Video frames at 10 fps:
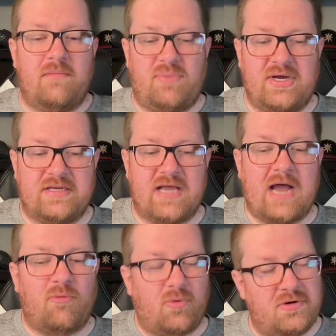but
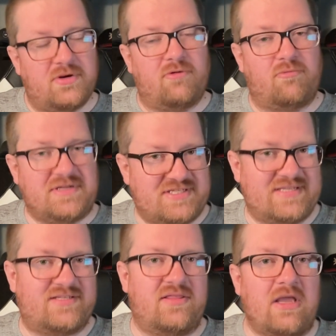I would
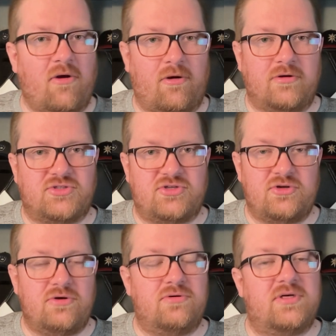resist the urge
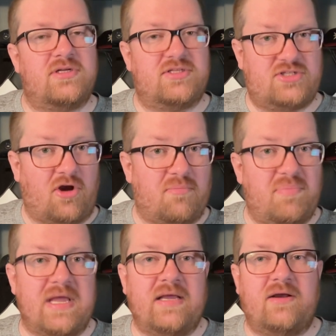to start
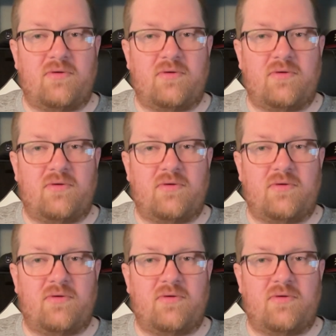big.